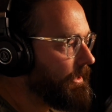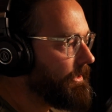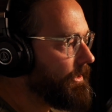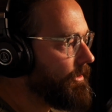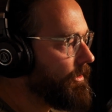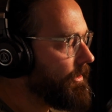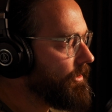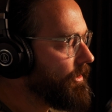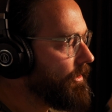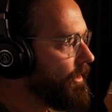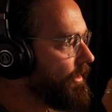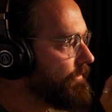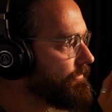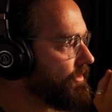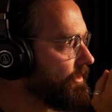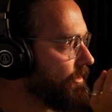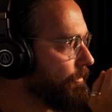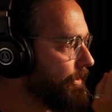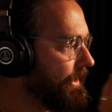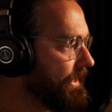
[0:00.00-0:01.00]
you know, and I've
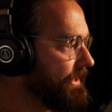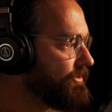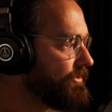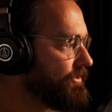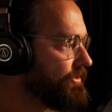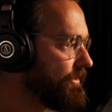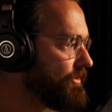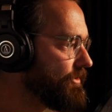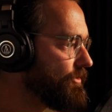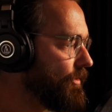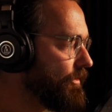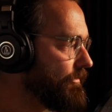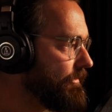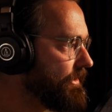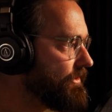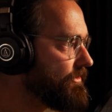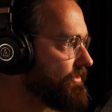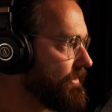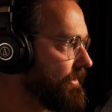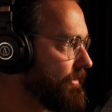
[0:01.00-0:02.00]
done a piece on this quite
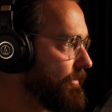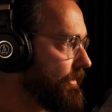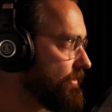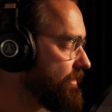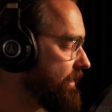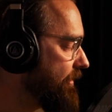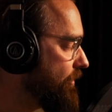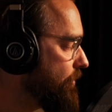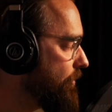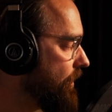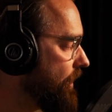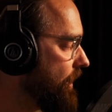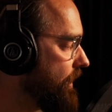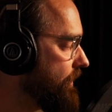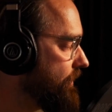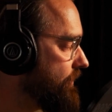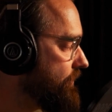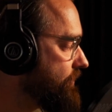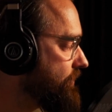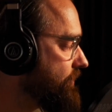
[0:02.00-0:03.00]
recently where
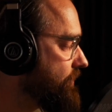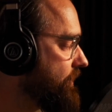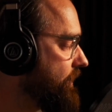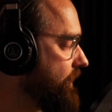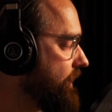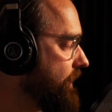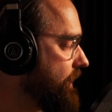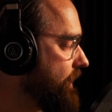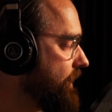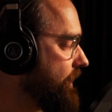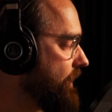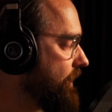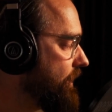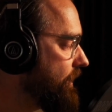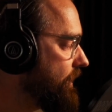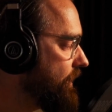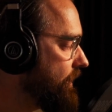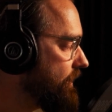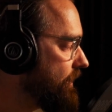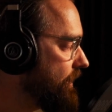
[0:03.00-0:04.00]
Jeremiah's
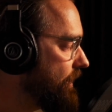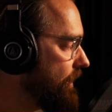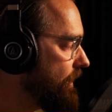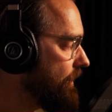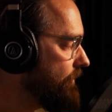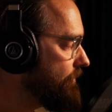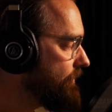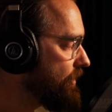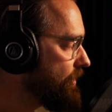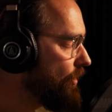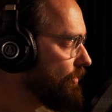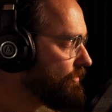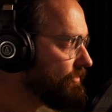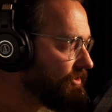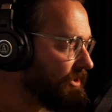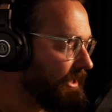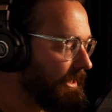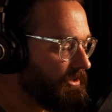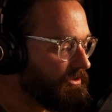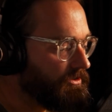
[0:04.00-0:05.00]
the
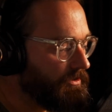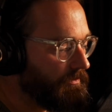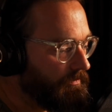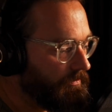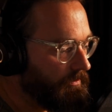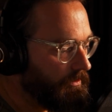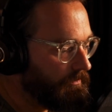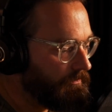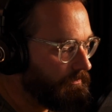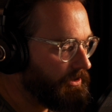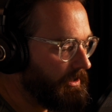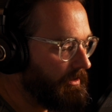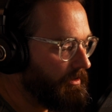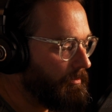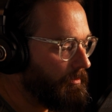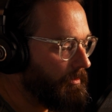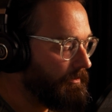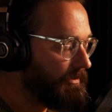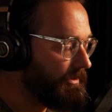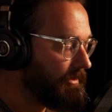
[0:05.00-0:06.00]
context of
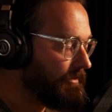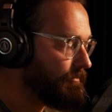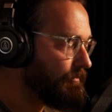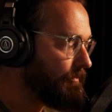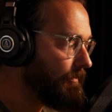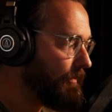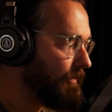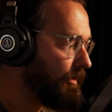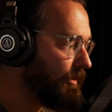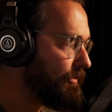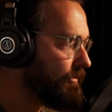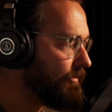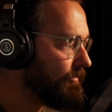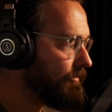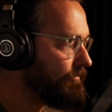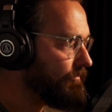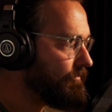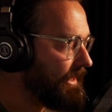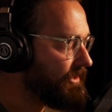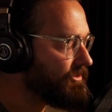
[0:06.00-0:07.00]
the
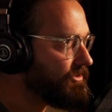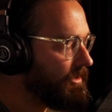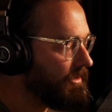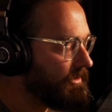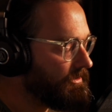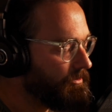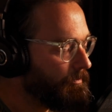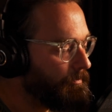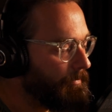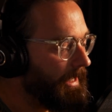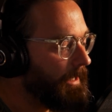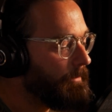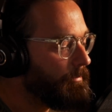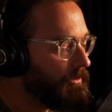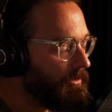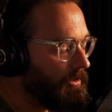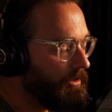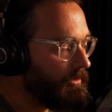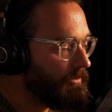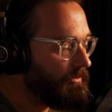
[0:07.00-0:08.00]
exile into
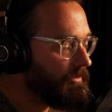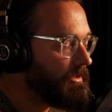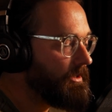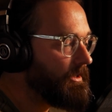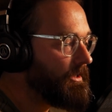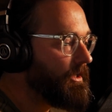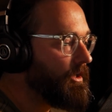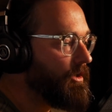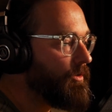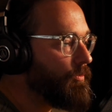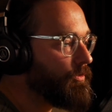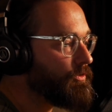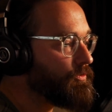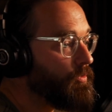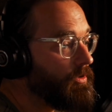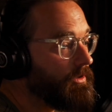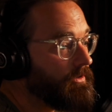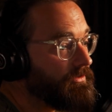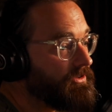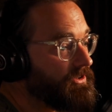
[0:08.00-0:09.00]
Babylon was
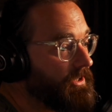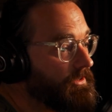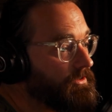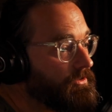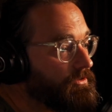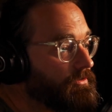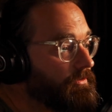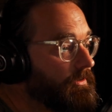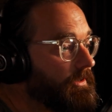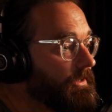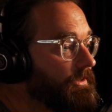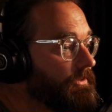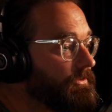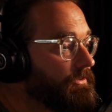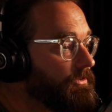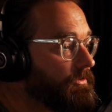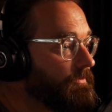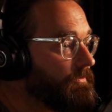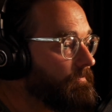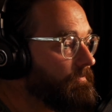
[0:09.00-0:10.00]
one of
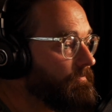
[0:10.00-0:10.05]
centuries.